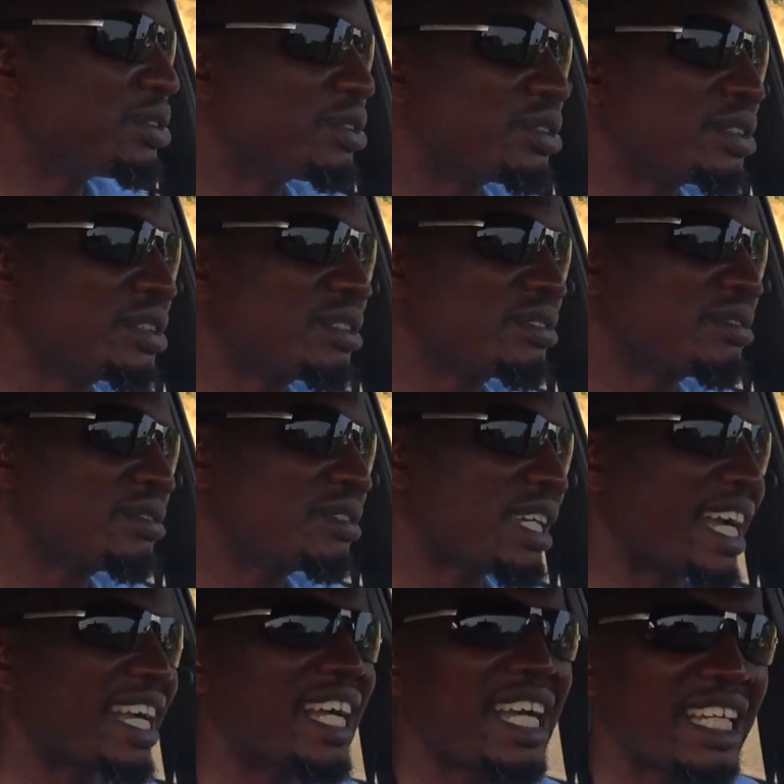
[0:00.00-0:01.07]
use.
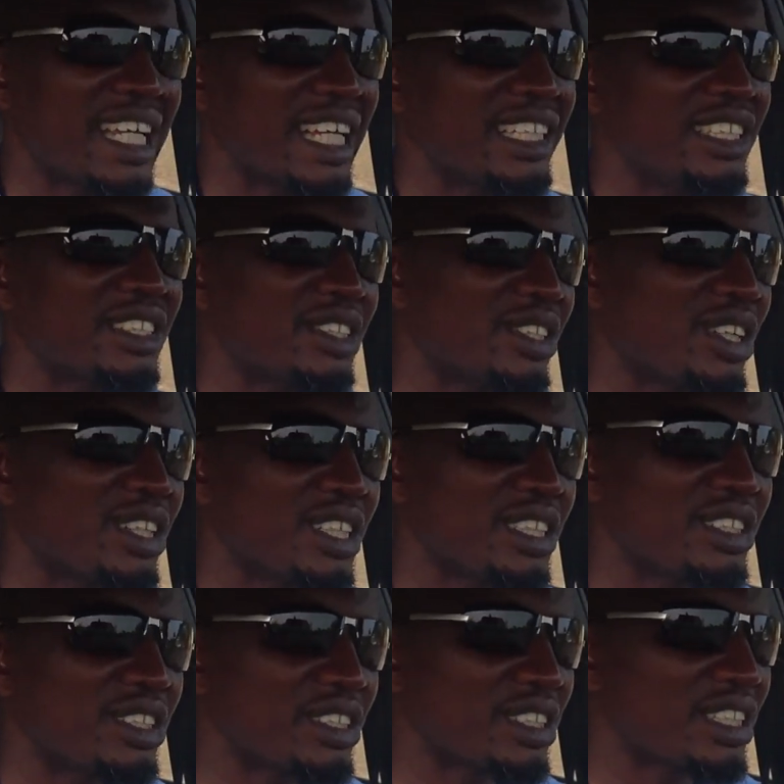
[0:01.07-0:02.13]
I gathered this
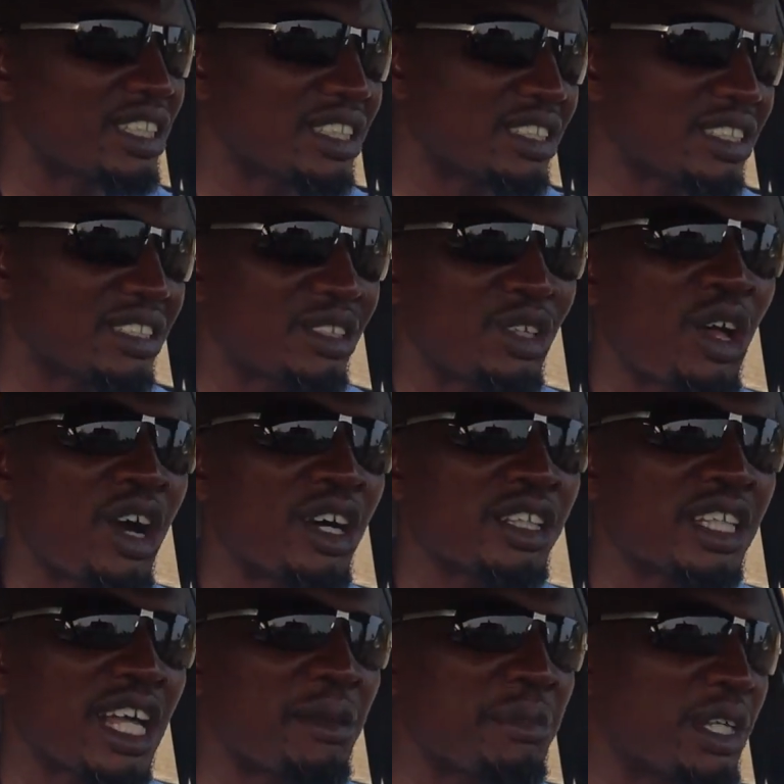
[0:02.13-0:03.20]
knowledge and skills a long
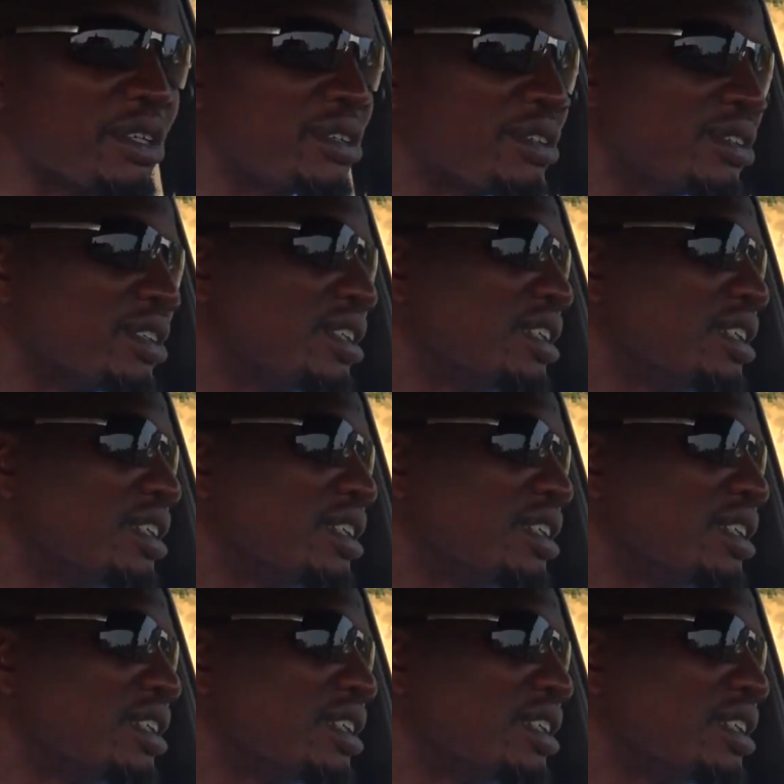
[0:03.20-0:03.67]
time ago.